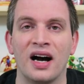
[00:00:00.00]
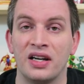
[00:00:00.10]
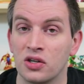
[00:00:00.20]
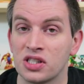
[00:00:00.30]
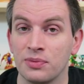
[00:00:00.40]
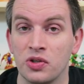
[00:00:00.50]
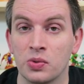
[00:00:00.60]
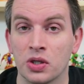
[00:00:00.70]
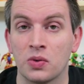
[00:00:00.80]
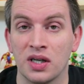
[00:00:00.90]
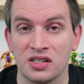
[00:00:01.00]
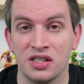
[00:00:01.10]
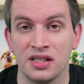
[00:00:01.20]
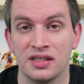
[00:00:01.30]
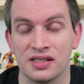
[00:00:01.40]
I know some of you were
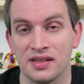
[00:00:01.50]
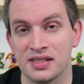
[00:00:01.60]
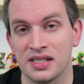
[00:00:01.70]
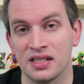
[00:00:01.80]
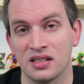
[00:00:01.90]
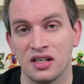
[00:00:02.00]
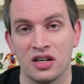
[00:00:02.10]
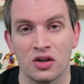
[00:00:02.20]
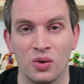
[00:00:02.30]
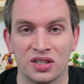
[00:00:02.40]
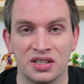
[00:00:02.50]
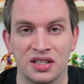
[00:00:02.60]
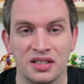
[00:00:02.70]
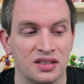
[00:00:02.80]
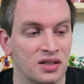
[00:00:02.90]
questioning this listing,
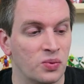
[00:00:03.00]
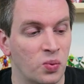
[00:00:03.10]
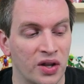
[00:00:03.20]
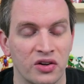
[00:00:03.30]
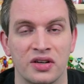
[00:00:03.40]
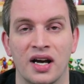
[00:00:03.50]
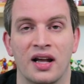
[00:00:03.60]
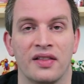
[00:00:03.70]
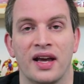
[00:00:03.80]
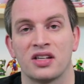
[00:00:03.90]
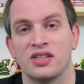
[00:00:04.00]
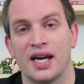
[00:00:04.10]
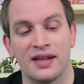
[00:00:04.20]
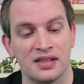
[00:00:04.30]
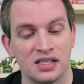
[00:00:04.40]
questioning whether or not they actually
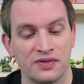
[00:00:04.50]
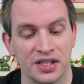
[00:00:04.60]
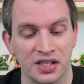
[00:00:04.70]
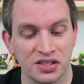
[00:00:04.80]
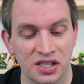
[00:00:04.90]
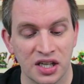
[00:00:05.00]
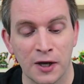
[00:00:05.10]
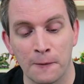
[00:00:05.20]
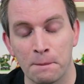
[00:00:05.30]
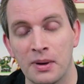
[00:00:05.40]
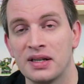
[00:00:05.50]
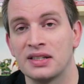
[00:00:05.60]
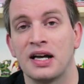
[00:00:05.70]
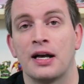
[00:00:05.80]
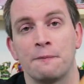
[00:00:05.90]
had these figures,
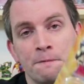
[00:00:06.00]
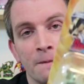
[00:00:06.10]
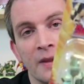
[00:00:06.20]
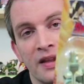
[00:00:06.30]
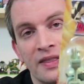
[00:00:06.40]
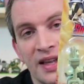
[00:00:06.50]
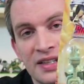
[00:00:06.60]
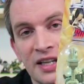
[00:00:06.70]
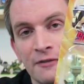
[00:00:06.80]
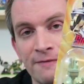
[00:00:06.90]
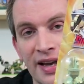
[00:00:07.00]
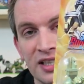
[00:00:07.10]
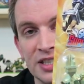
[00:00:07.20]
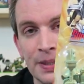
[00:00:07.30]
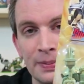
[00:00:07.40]
but they did in
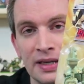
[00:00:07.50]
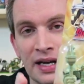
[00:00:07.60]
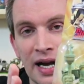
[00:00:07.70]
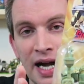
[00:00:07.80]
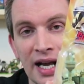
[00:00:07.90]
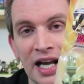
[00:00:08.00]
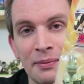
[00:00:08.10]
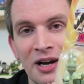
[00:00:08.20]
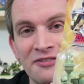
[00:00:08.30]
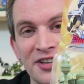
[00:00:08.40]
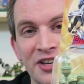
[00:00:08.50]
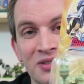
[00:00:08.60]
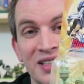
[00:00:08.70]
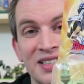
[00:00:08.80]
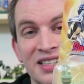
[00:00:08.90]
fact ship I got my
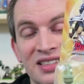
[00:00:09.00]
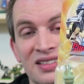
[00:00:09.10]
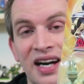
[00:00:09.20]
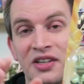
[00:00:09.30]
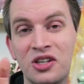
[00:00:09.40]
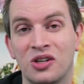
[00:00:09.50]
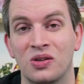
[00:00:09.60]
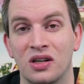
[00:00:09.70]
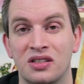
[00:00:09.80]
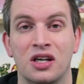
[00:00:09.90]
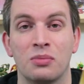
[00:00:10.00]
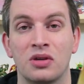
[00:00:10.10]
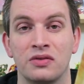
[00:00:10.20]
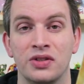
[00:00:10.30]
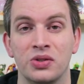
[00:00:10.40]
figure right here. I know a
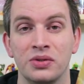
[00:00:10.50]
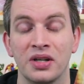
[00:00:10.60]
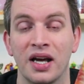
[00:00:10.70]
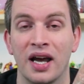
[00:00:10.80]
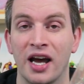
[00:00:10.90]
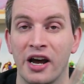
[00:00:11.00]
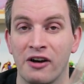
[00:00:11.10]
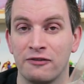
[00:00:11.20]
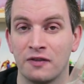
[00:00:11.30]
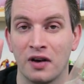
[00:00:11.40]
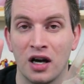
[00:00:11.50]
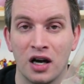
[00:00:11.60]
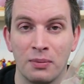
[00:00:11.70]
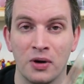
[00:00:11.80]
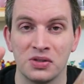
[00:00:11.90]
number of you have
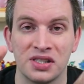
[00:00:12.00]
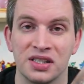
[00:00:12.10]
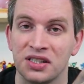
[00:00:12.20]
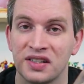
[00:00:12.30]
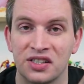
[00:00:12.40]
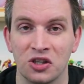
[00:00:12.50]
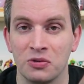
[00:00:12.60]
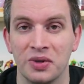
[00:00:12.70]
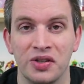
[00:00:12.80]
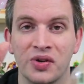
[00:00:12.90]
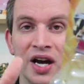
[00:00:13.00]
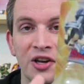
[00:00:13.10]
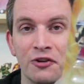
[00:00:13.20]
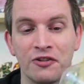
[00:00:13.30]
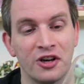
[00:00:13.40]
uh, posted, shown me you
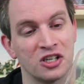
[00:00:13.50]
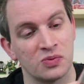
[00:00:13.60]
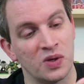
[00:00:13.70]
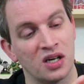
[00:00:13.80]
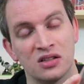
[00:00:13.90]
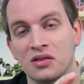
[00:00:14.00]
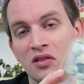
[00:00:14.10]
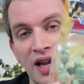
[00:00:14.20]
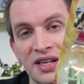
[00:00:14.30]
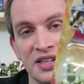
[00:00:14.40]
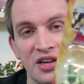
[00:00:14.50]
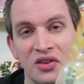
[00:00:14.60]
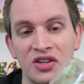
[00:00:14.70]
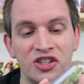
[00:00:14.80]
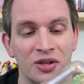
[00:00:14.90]
got your figure as well. Glad to
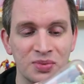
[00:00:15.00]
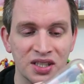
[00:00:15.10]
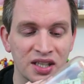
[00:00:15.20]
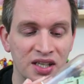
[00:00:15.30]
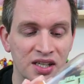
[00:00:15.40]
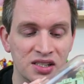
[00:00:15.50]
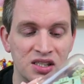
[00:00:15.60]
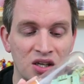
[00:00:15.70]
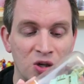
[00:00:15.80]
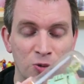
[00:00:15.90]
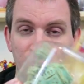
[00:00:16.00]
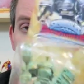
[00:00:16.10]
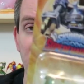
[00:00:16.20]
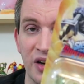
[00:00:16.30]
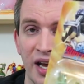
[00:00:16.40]
hear they shipped. So
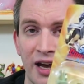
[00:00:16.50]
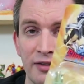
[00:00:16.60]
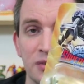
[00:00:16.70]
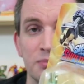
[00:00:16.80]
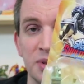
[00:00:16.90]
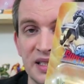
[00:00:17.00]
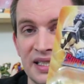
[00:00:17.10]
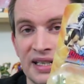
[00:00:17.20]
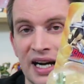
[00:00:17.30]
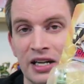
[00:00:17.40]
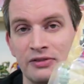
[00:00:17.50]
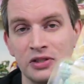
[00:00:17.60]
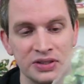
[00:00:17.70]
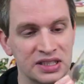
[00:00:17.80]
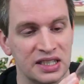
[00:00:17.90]
there you have it, Patina High
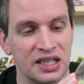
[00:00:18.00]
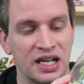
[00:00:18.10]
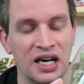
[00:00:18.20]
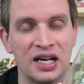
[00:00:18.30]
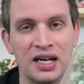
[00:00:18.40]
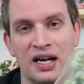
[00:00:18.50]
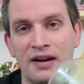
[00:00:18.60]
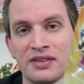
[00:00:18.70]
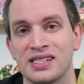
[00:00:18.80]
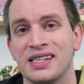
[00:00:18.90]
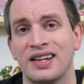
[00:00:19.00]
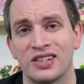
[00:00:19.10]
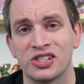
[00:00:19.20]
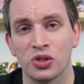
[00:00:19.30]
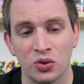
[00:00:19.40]
Volt. Uh, obviously
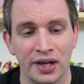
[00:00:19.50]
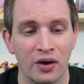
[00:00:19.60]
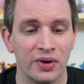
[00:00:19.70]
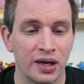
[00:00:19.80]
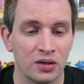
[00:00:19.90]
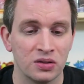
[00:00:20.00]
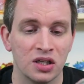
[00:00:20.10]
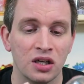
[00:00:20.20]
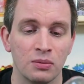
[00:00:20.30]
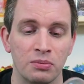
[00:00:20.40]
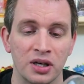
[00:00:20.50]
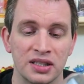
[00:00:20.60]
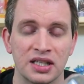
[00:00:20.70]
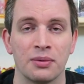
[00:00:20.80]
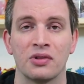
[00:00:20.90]
they're sold out now,
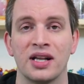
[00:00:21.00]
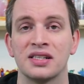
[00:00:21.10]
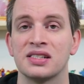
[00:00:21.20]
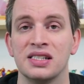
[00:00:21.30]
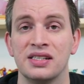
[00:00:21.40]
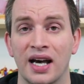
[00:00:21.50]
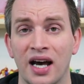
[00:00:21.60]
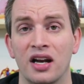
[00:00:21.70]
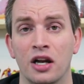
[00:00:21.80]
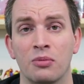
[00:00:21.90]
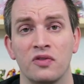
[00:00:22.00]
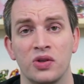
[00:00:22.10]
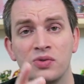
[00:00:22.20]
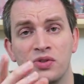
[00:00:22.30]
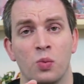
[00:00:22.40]
but I'm glad to see that a number of
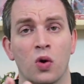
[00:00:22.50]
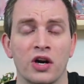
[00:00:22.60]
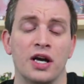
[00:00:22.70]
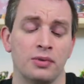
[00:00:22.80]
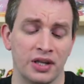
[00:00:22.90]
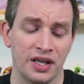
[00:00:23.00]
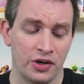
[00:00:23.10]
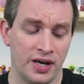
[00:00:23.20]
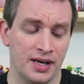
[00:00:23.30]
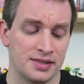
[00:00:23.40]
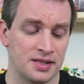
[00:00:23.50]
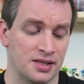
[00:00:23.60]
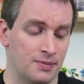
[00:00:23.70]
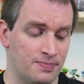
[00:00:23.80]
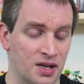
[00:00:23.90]
you were able to get your hands
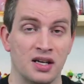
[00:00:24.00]
on them.